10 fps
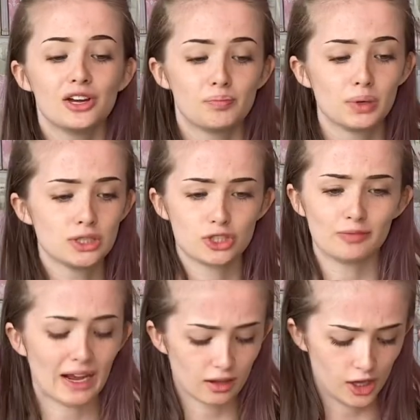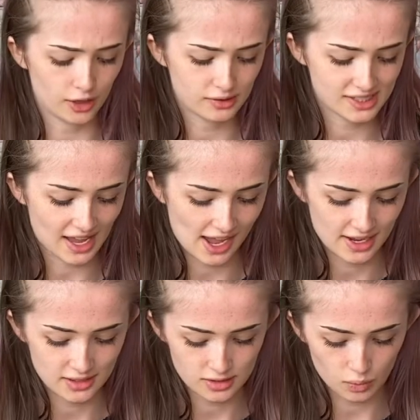bunch of my clothes,
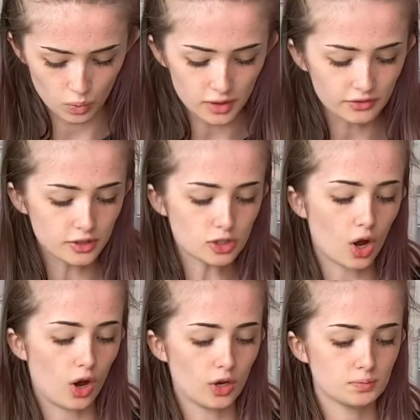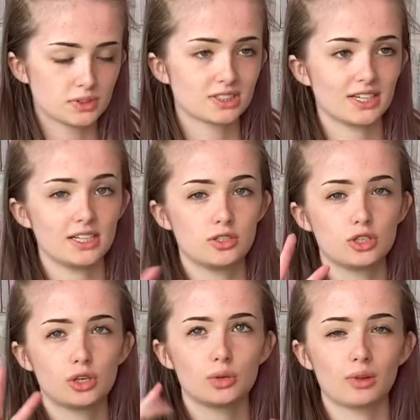and one of the tops, because I did
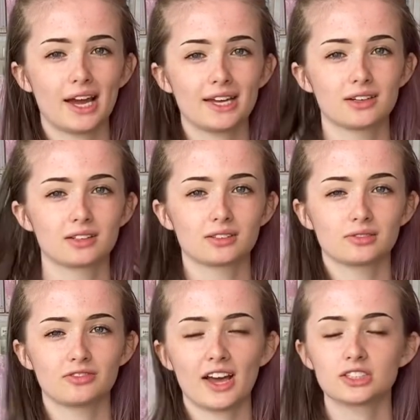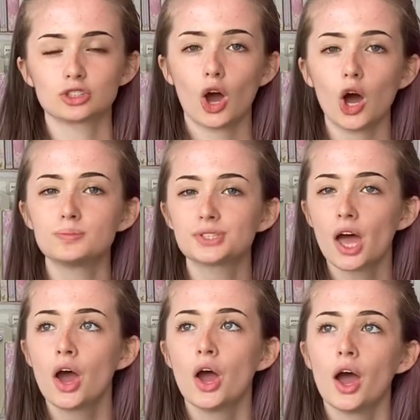2 like vest tops,
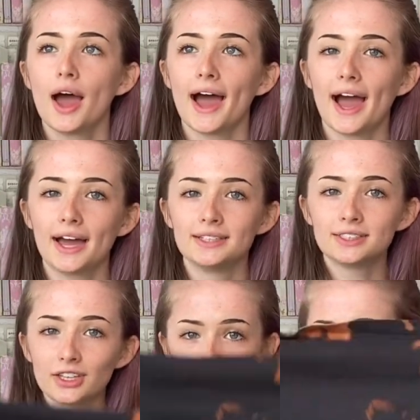and the other